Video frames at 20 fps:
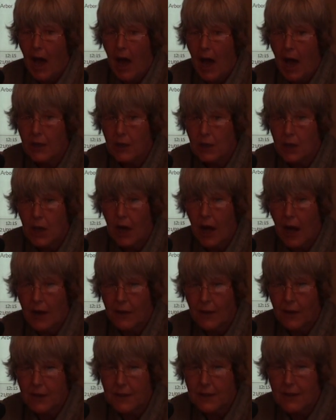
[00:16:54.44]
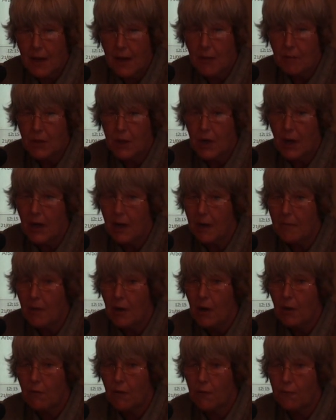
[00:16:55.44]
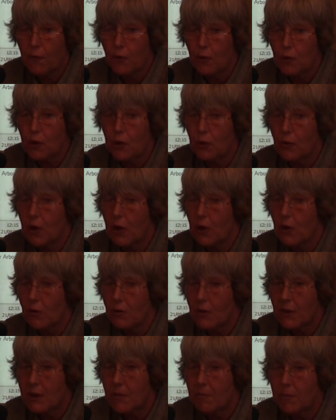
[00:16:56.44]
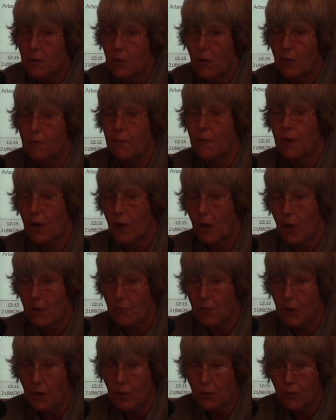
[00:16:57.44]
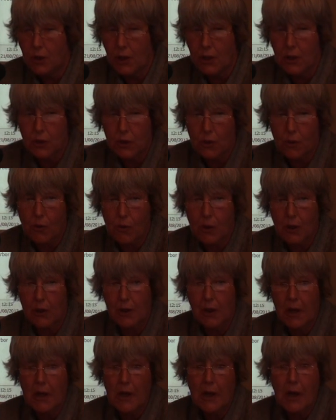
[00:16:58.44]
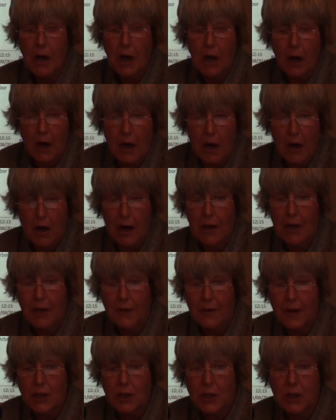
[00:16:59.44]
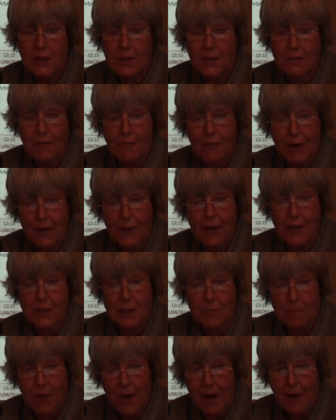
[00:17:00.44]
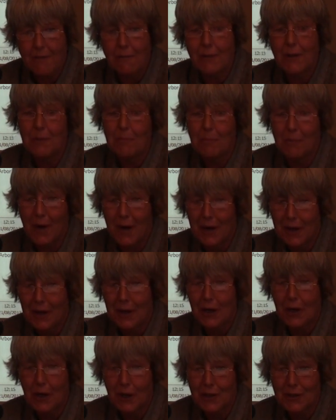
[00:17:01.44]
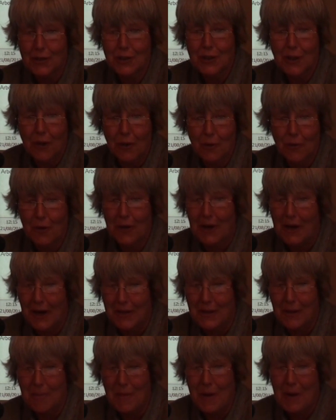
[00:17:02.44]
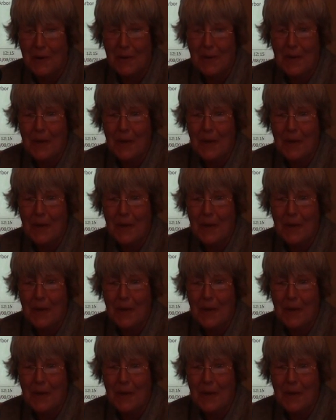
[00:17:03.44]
And at the same time refers to the concept of hermeneutic circle that is rather a spiral by Hans-Georg Gadamer.